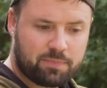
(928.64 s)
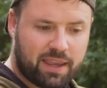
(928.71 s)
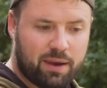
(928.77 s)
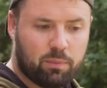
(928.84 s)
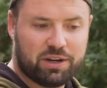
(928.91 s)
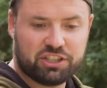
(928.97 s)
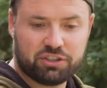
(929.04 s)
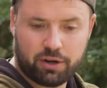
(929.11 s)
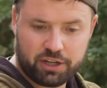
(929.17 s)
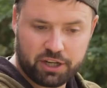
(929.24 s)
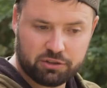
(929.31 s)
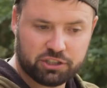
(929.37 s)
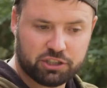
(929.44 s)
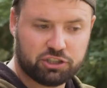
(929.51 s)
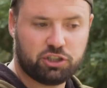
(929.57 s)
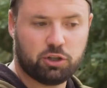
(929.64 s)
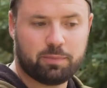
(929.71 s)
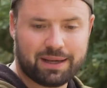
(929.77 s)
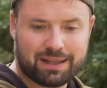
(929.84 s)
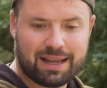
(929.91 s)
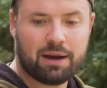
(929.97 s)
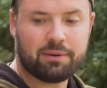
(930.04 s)
in which you're only using the
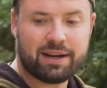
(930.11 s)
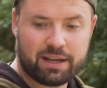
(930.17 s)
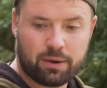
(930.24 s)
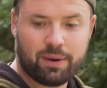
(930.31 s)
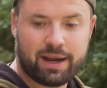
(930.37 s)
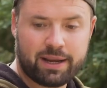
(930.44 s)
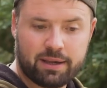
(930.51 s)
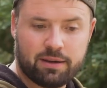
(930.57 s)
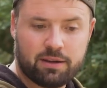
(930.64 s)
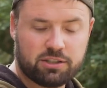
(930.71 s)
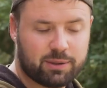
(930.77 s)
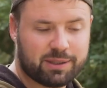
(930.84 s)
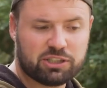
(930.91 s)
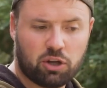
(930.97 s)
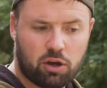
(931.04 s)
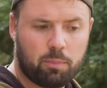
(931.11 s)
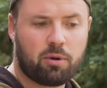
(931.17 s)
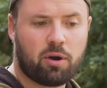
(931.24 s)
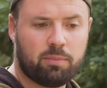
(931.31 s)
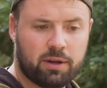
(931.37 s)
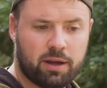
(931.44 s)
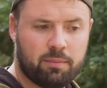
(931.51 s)
super cloud anyway, so it's not a
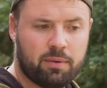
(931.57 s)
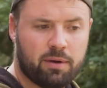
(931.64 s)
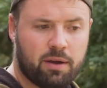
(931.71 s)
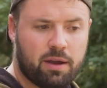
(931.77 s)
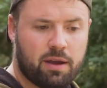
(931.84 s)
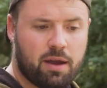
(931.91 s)
problem.